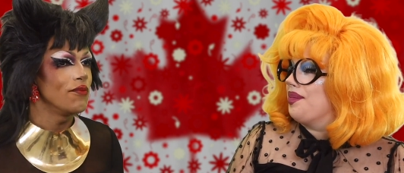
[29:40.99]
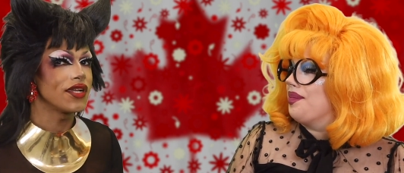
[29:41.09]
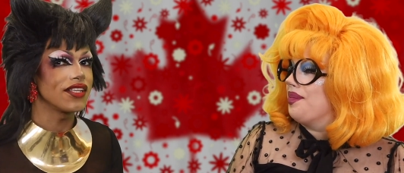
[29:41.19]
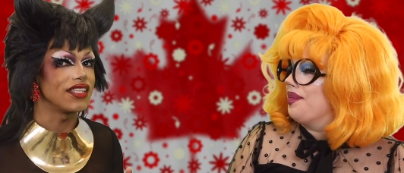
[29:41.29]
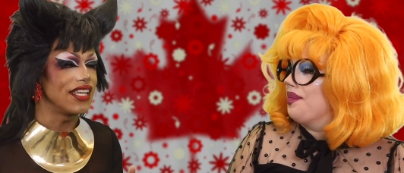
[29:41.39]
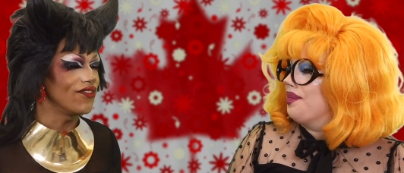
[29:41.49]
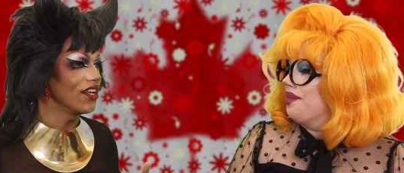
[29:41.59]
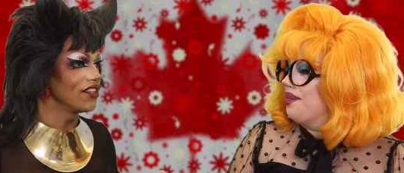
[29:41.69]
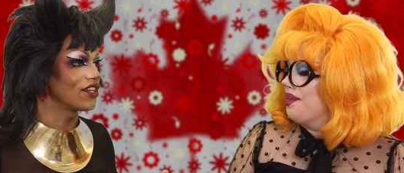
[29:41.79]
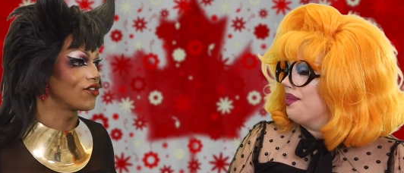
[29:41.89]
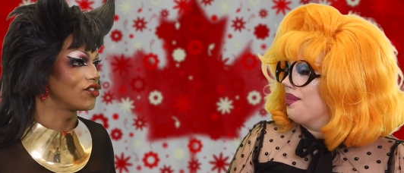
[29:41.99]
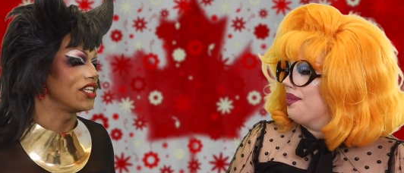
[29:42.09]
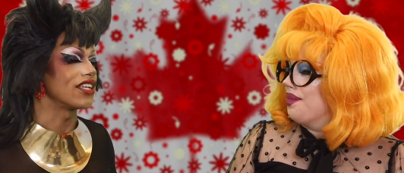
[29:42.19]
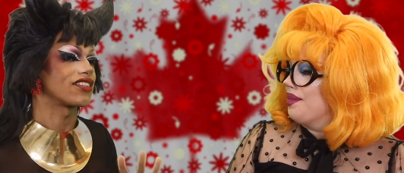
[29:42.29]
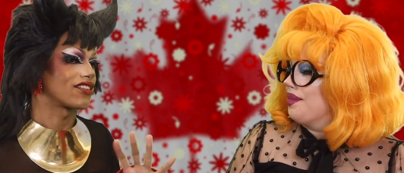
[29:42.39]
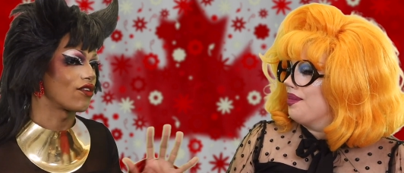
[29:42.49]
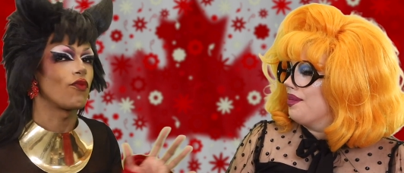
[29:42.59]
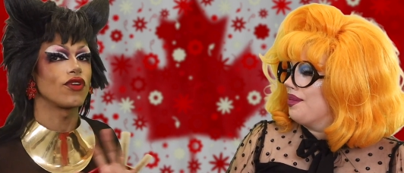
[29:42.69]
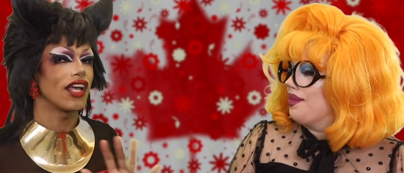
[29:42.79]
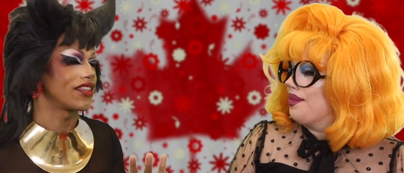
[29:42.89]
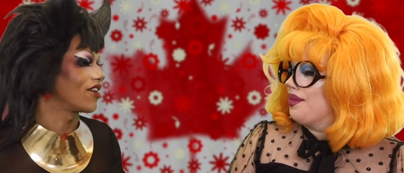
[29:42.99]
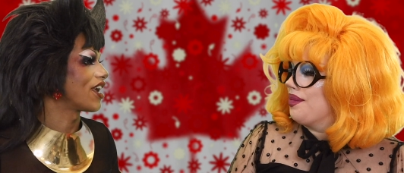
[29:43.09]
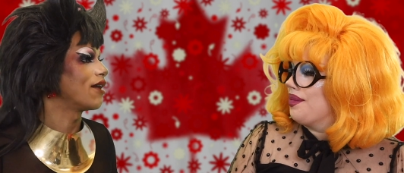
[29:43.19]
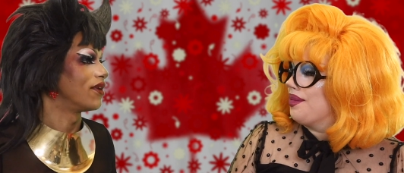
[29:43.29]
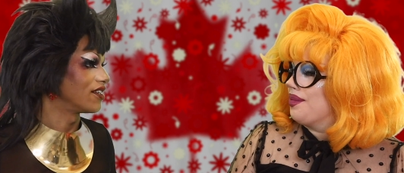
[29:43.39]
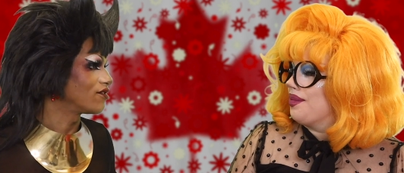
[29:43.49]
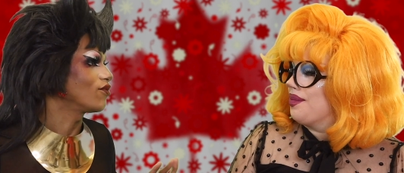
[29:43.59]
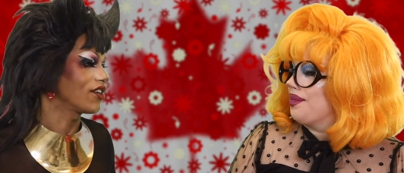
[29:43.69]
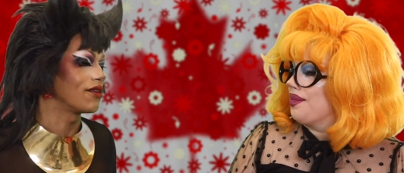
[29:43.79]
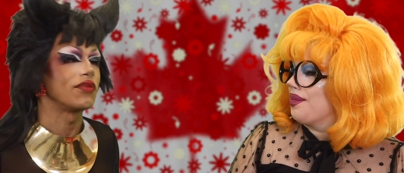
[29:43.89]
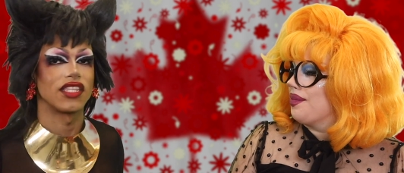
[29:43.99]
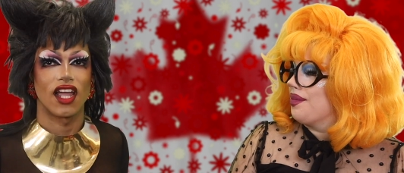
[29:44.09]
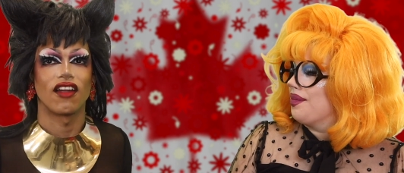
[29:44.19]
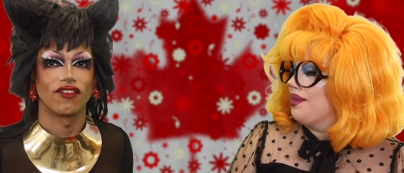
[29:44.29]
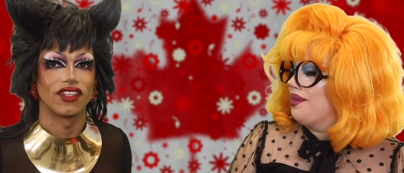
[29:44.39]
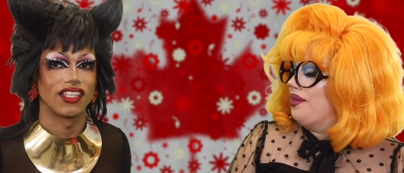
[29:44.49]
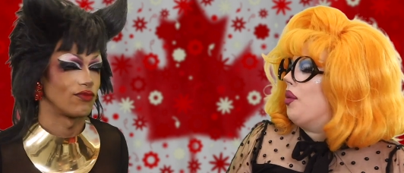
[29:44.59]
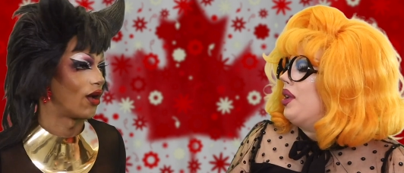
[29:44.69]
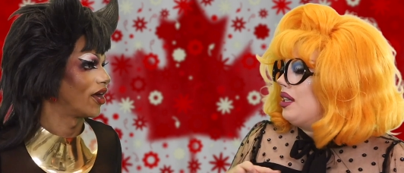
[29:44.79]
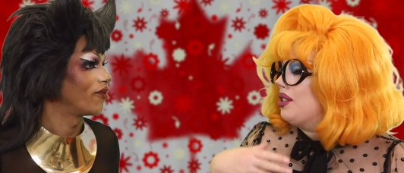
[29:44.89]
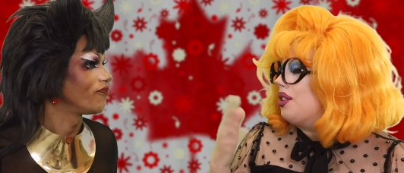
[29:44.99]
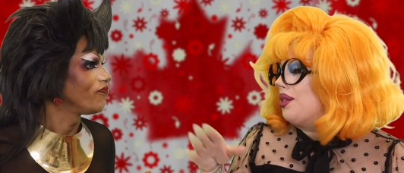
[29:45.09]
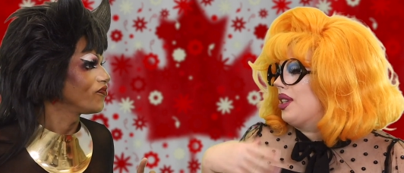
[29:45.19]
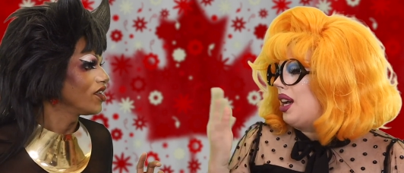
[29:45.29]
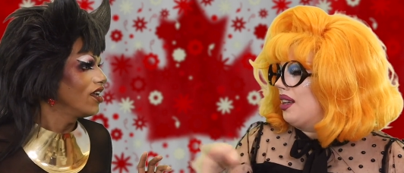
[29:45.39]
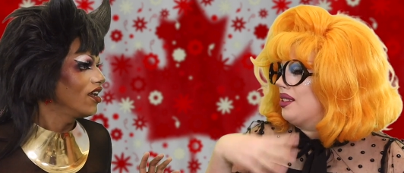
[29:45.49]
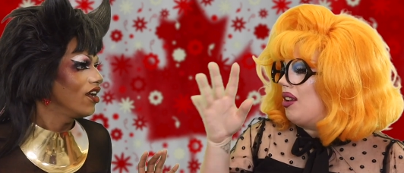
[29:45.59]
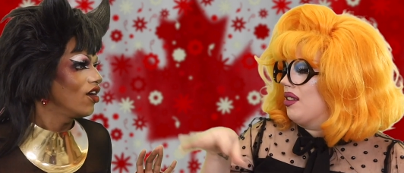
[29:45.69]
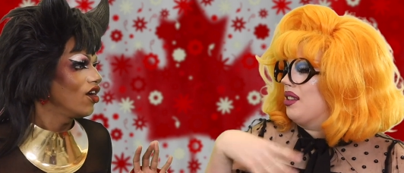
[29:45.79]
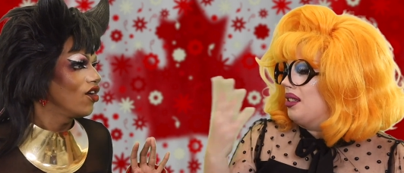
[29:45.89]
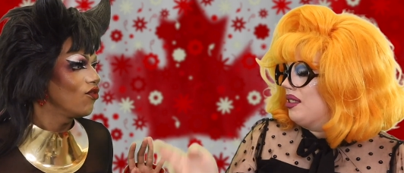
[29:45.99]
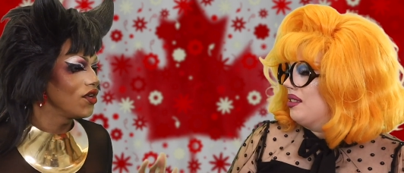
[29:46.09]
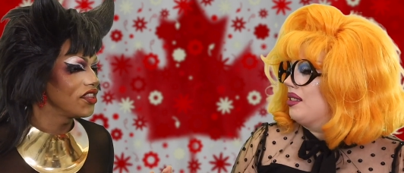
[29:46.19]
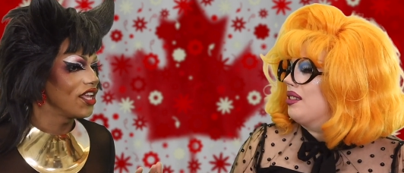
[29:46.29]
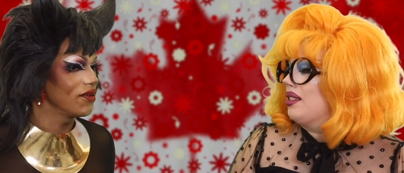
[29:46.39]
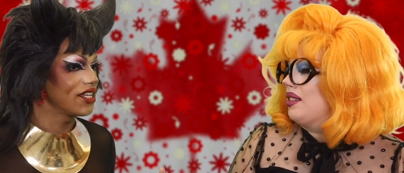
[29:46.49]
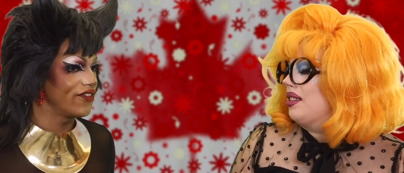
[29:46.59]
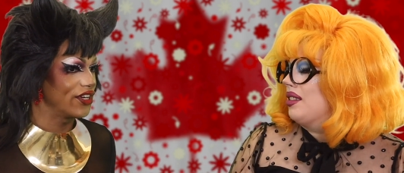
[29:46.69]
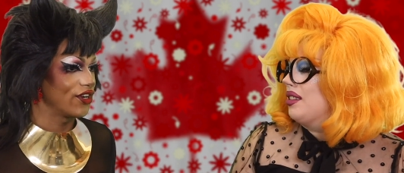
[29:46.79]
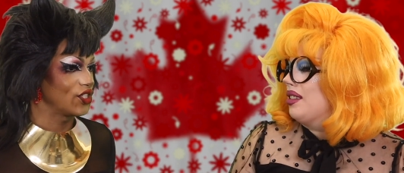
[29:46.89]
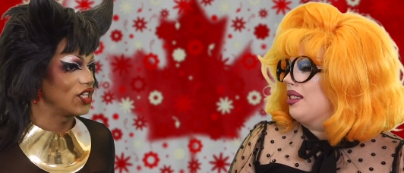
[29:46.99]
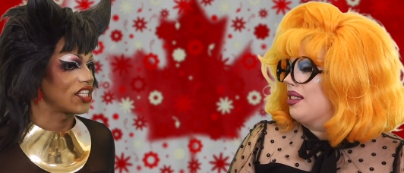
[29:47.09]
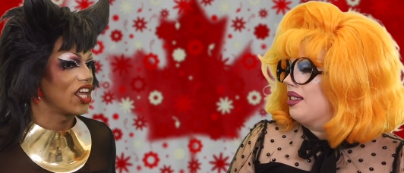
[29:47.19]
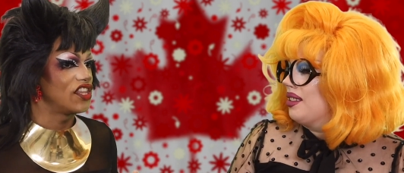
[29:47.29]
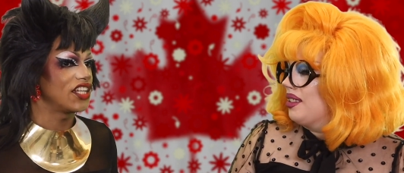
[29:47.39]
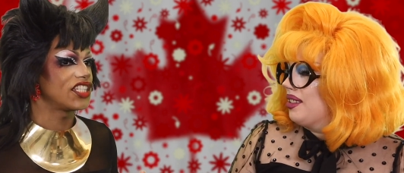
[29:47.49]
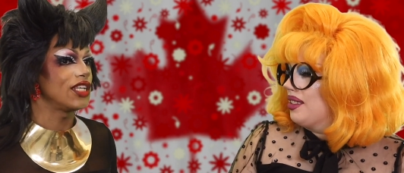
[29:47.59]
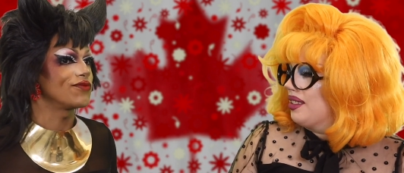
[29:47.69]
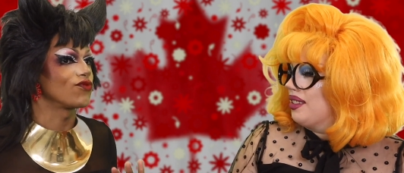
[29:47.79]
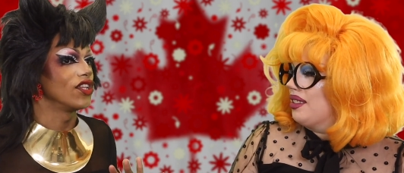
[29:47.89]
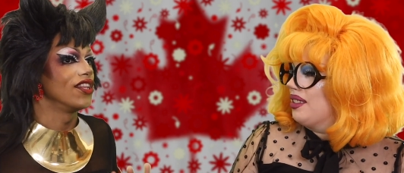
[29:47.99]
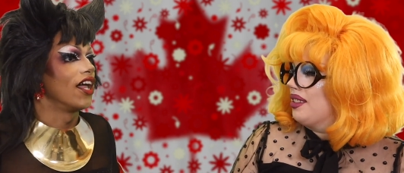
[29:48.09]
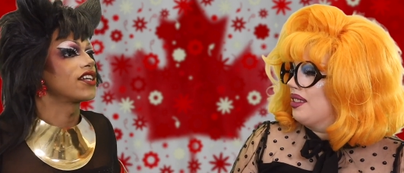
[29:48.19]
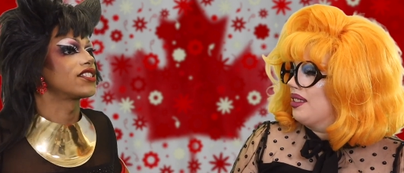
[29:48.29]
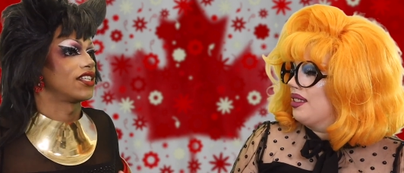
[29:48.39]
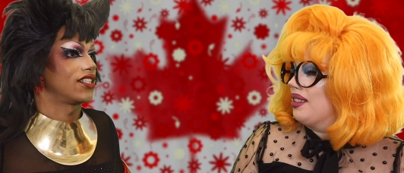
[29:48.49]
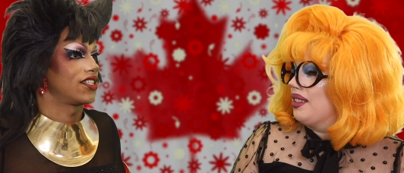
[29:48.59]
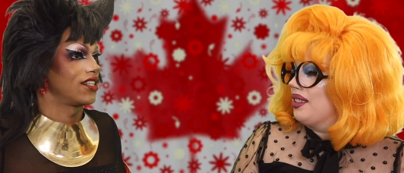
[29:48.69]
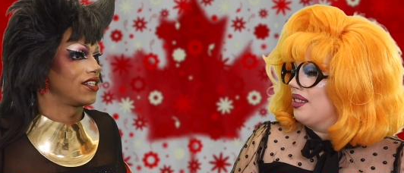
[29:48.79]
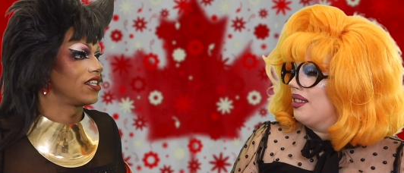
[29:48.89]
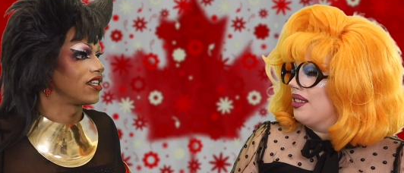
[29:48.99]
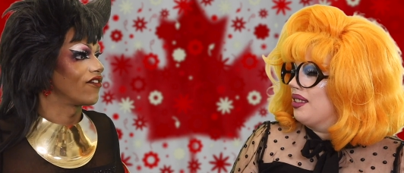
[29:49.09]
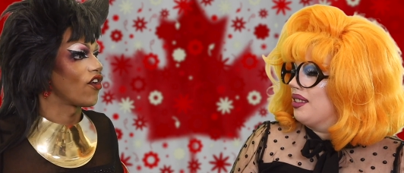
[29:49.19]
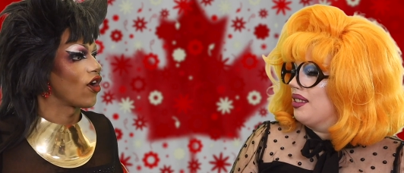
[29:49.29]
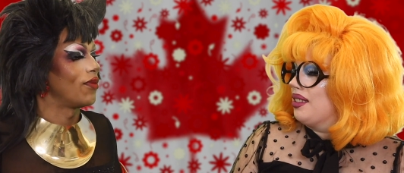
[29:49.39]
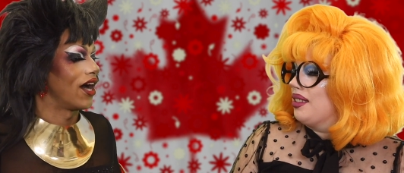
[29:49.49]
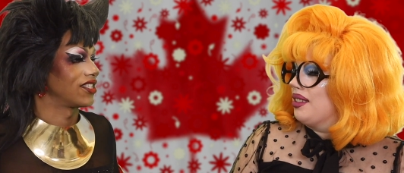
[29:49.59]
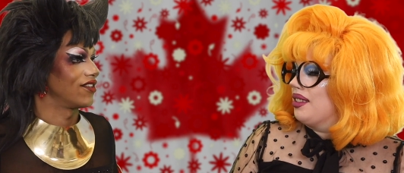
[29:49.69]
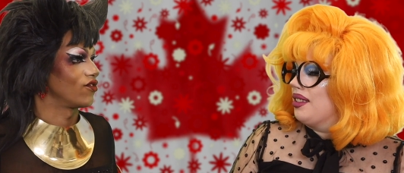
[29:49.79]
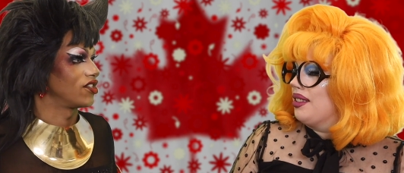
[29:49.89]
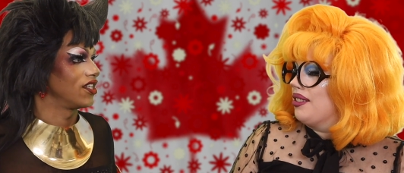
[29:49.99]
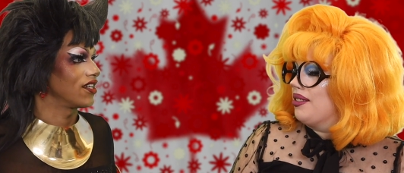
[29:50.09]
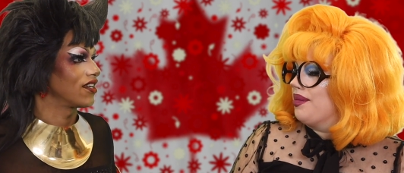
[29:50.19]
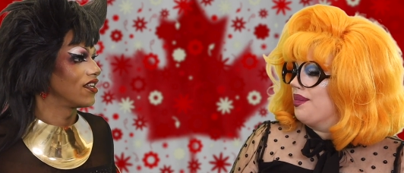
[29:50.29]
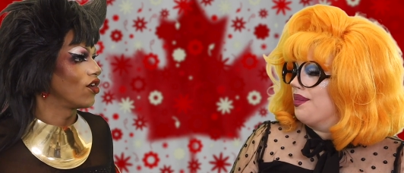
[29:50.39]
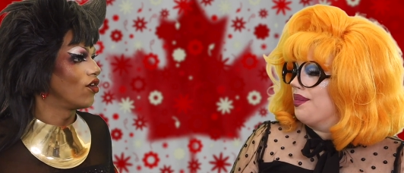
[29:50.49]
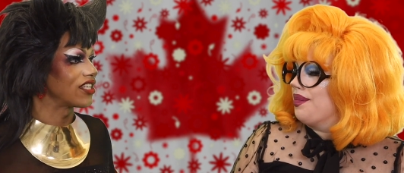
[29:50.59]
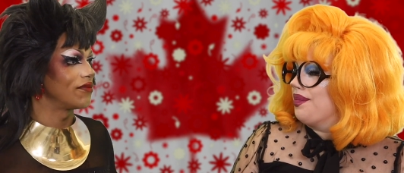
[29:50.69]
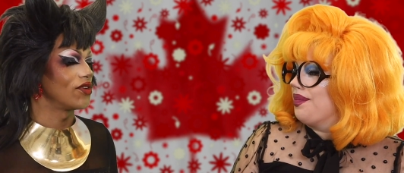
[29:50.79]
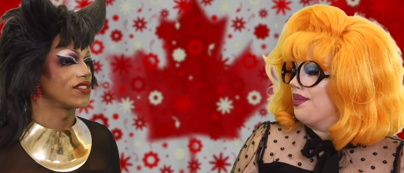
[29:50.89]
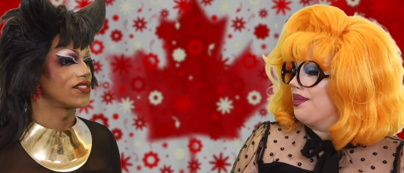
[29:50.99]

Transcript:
Speaker 1: because even on the critiques, no, we're not there yet, but we're gonna be there for this. No, moment. we could
Speaker 2: do. It. Yeah, it's all in.
Speaker 1: When they were giving her critiques, they seemed reluctant to give her a positive critique. The whole time they're